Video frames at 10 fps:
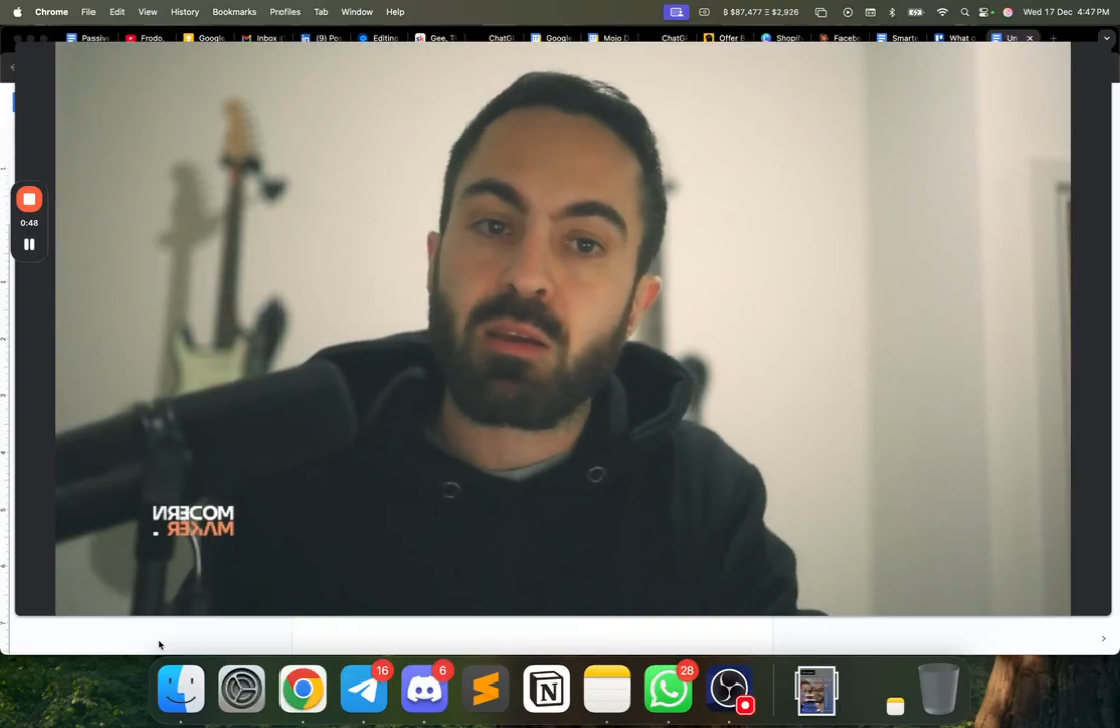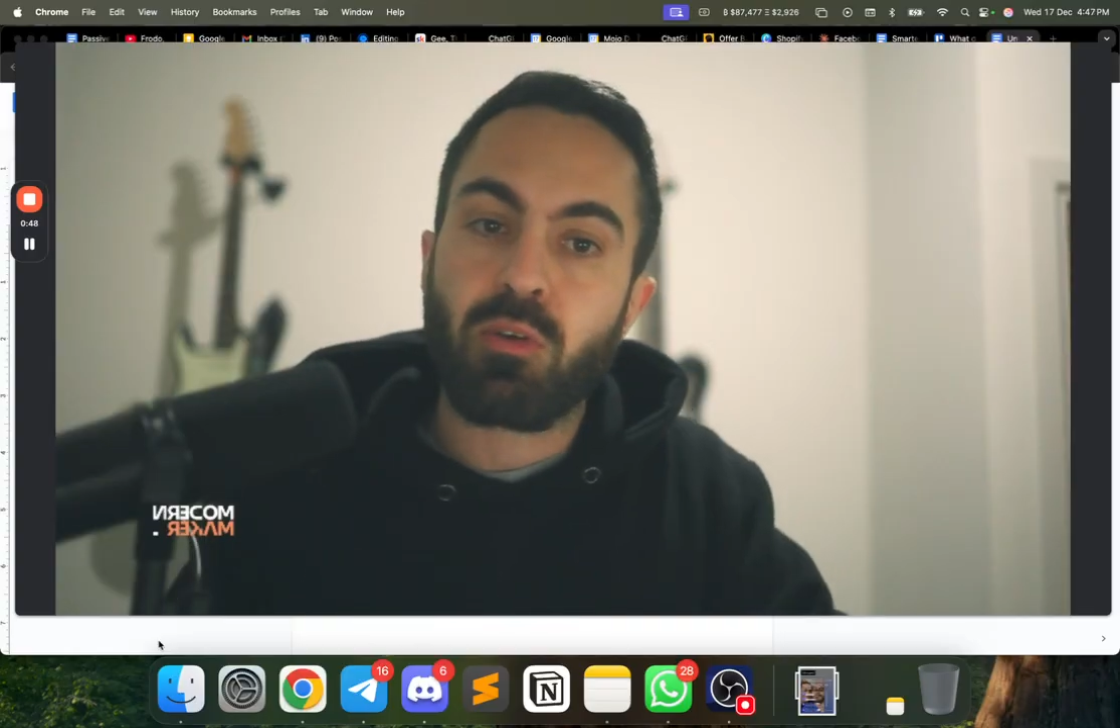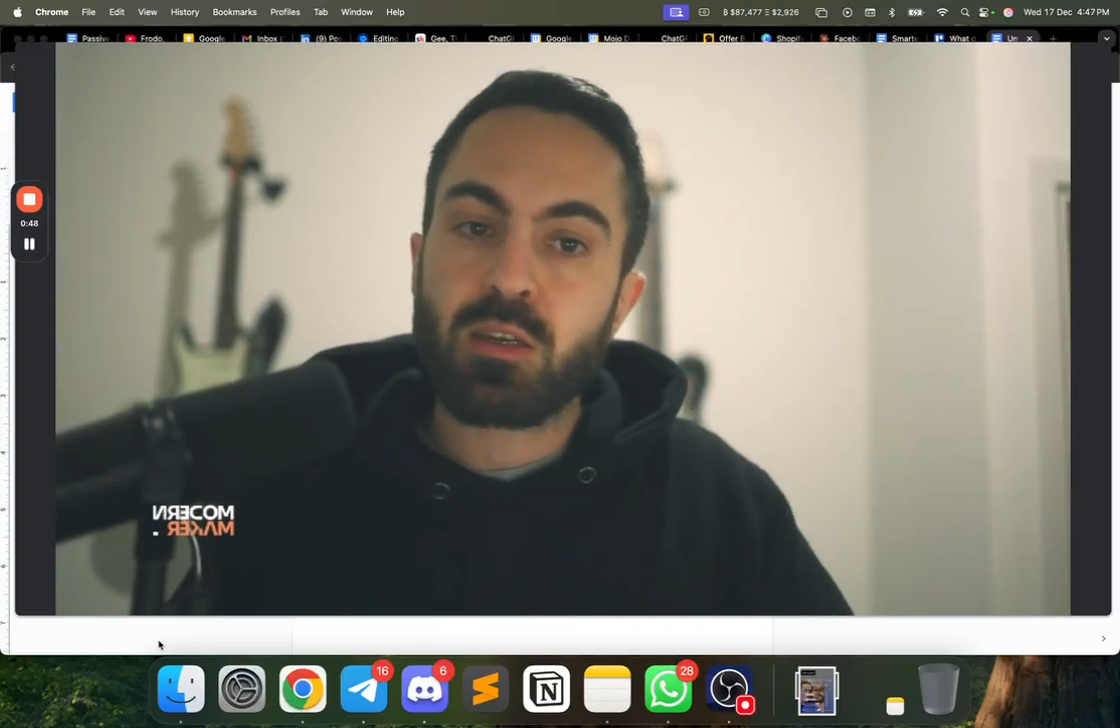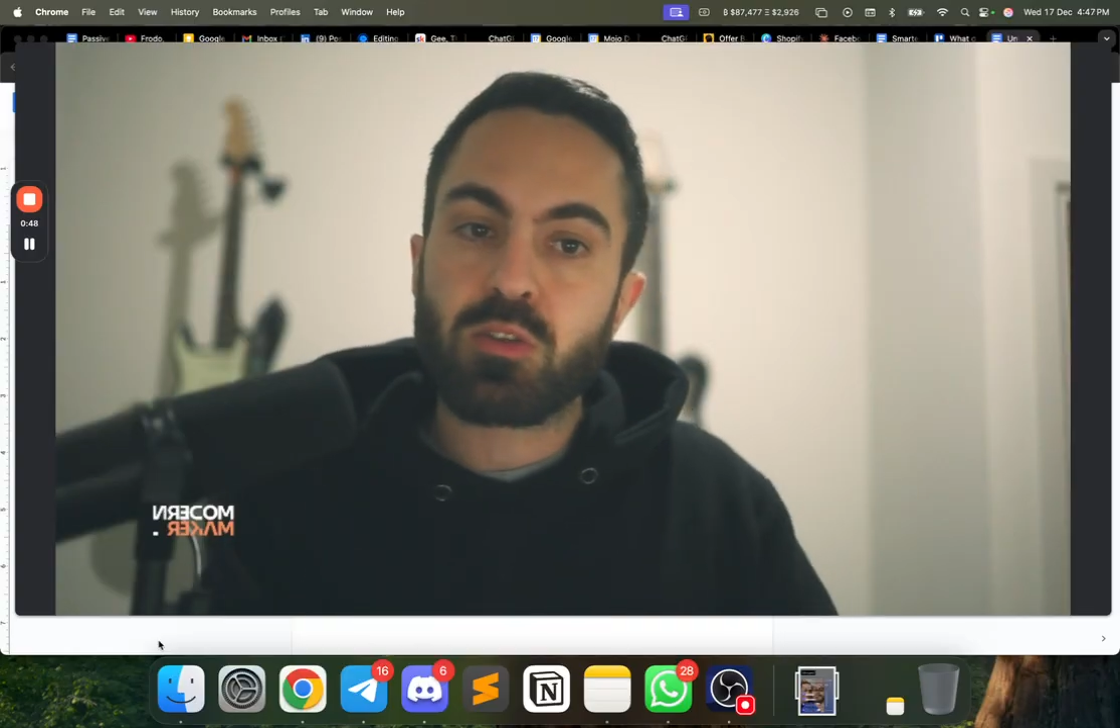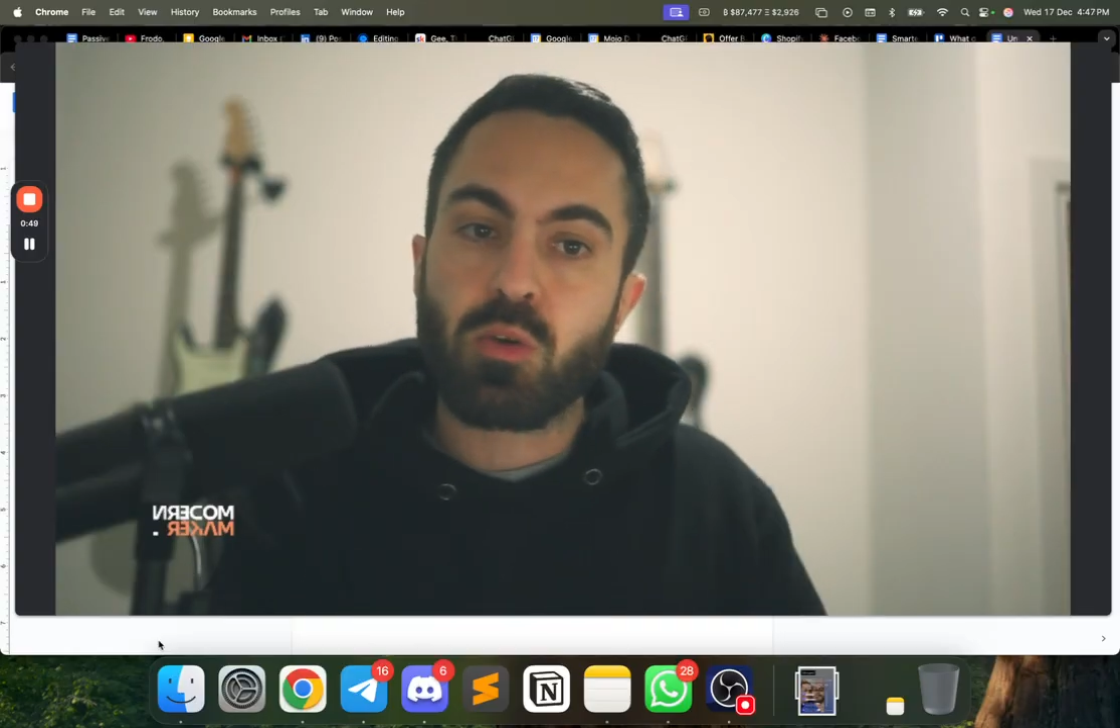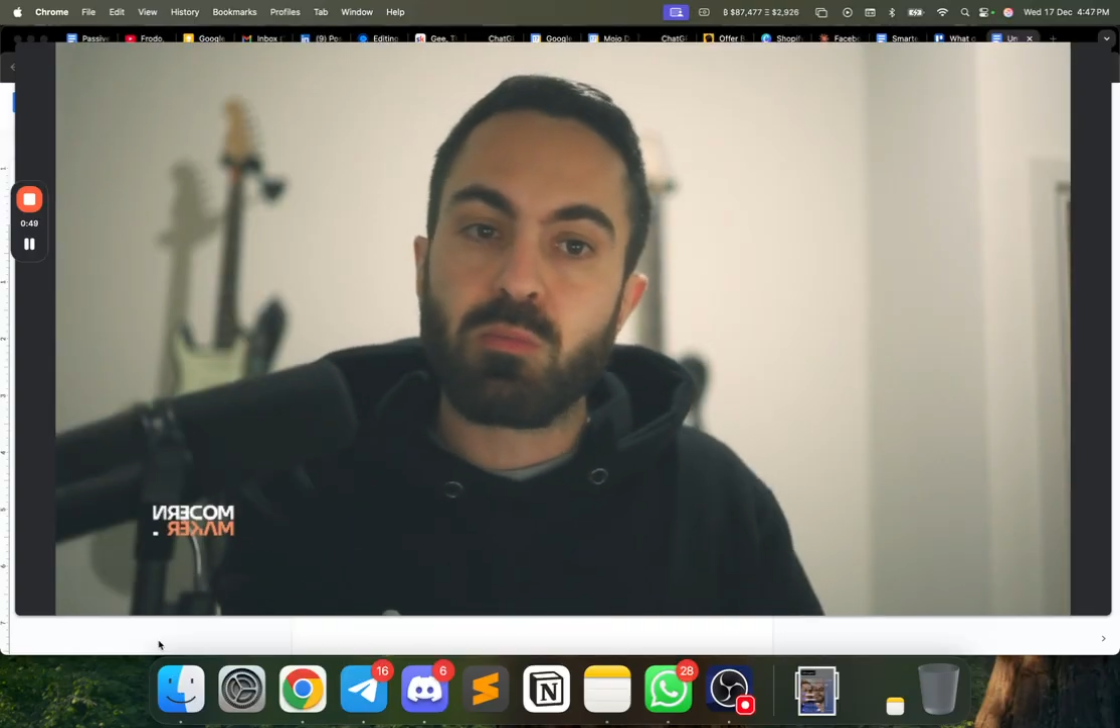right? So